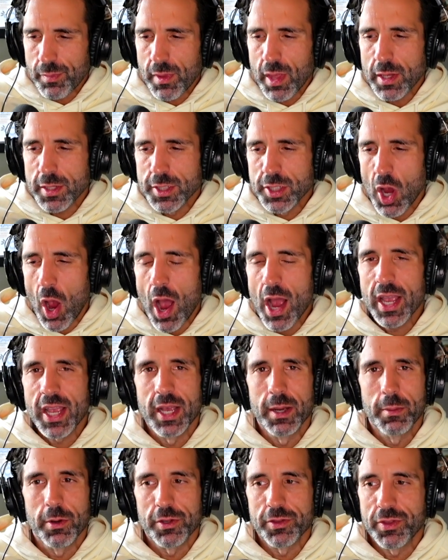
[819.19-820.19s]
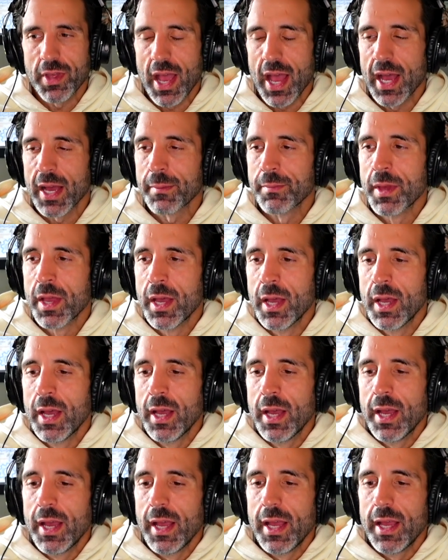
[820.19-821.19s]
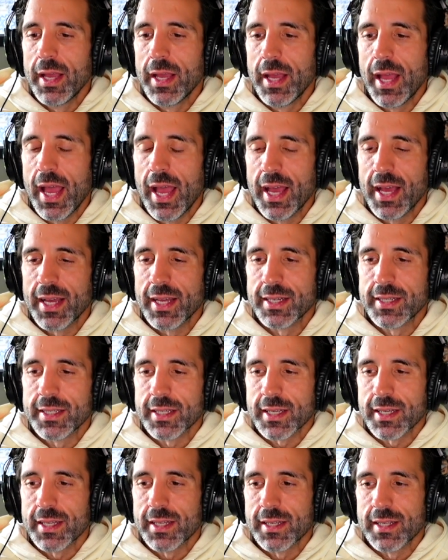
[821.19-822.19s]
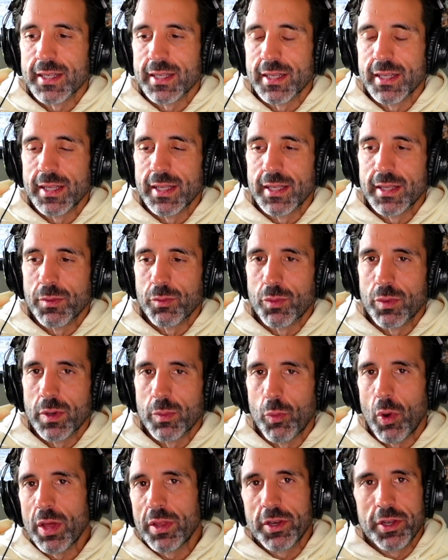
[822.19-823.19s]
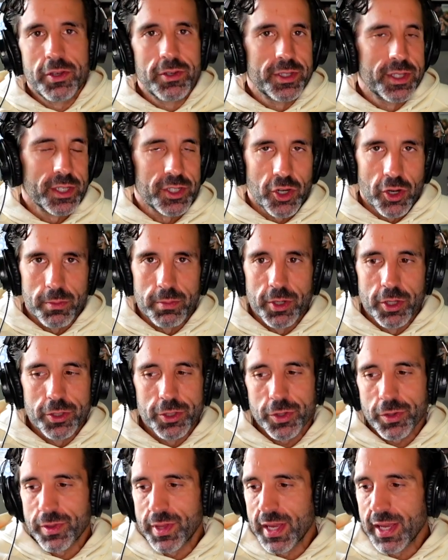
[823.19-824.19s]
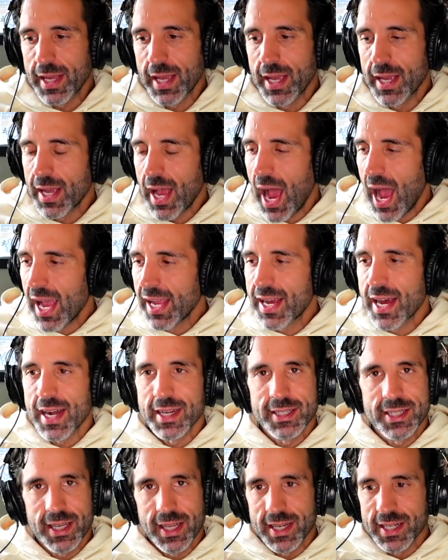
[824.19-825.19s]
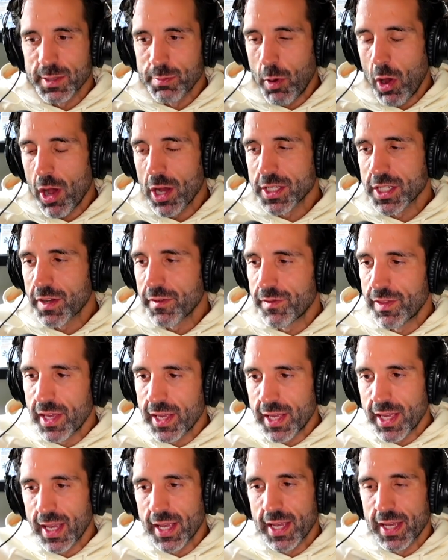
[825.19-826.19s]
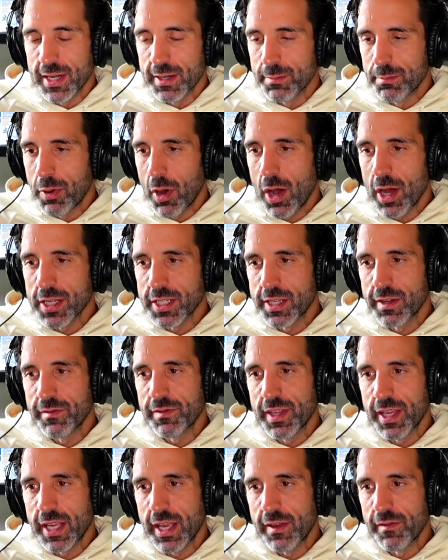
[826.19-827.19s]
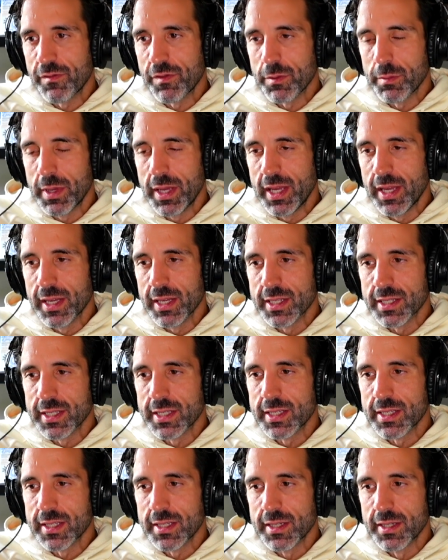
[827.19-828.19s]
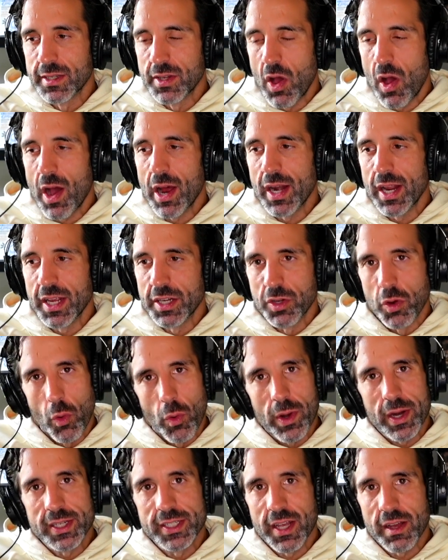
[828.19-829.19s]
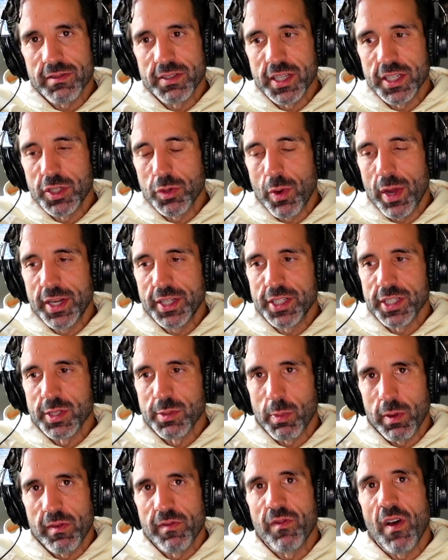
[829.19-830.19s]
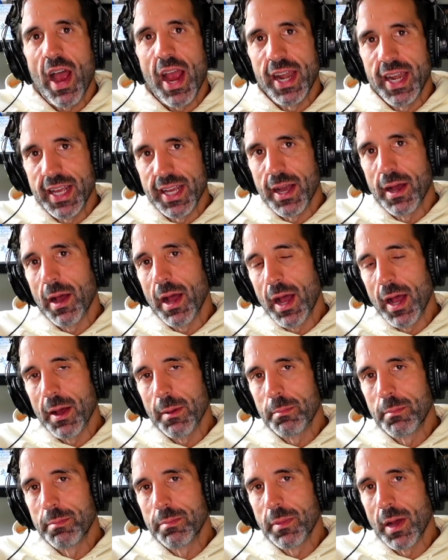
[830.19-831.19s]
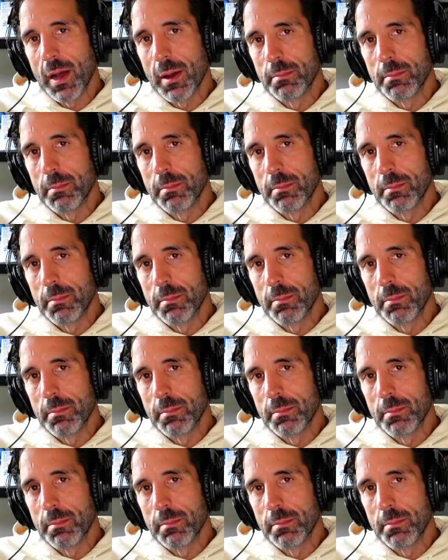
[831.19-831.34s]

talking about that. And whether you use the term neutral thinking, I kind of see it as positive thinking. And positive thinking for me is not ignoring tough situations, but finding a, a, a